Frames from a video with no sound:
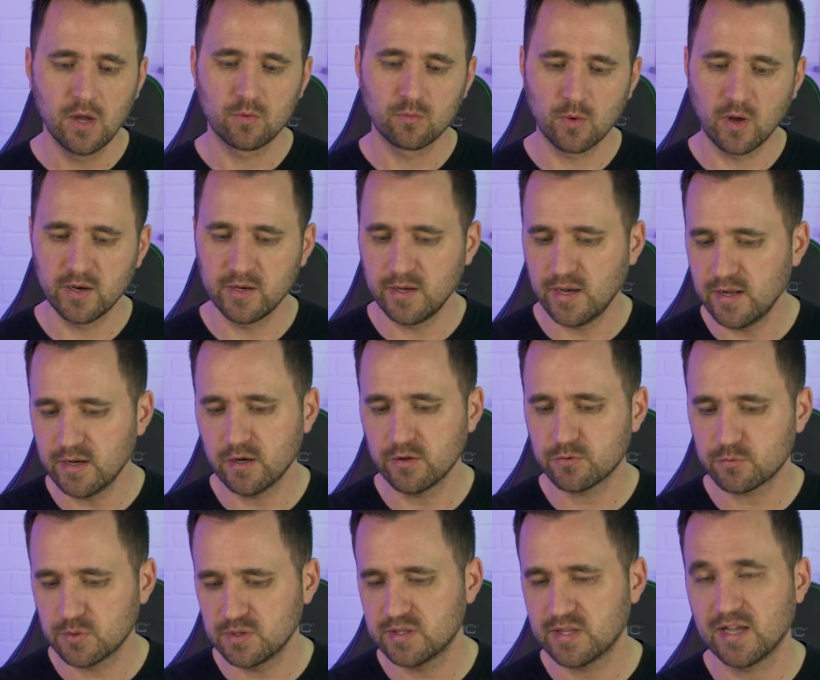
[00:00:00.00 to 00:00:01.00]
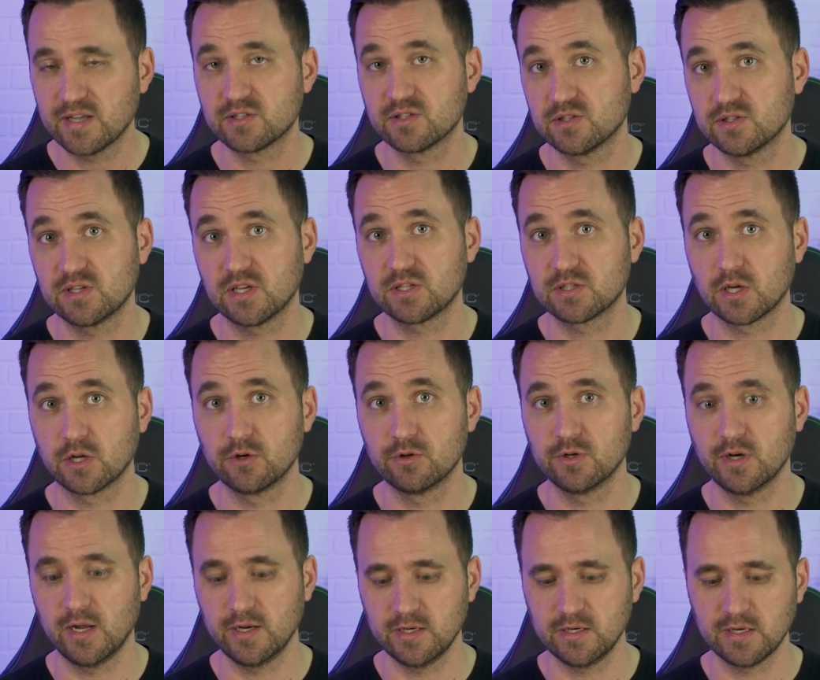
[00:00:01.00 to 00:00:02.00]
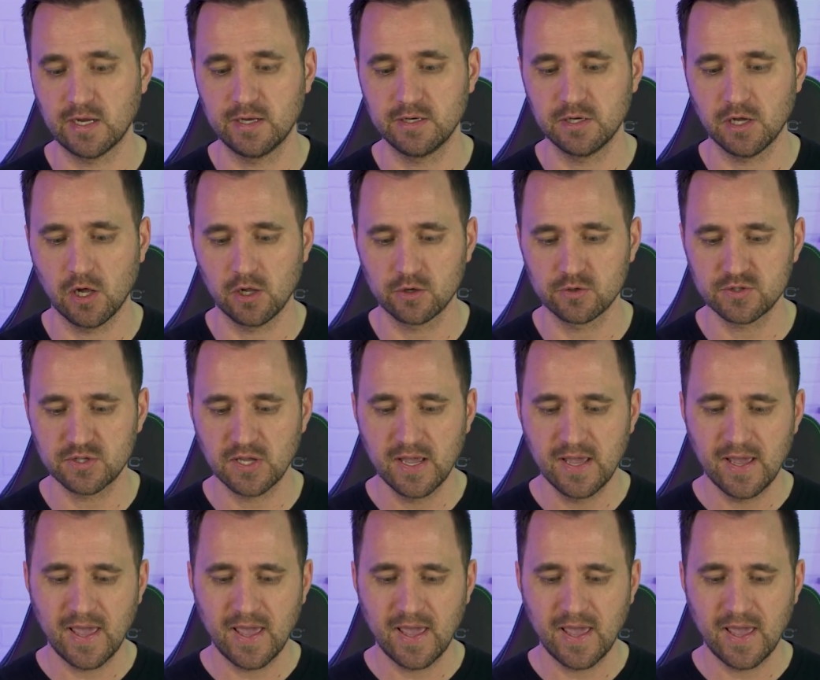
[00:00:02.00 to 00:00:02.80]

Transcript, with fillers: running in at $3,699,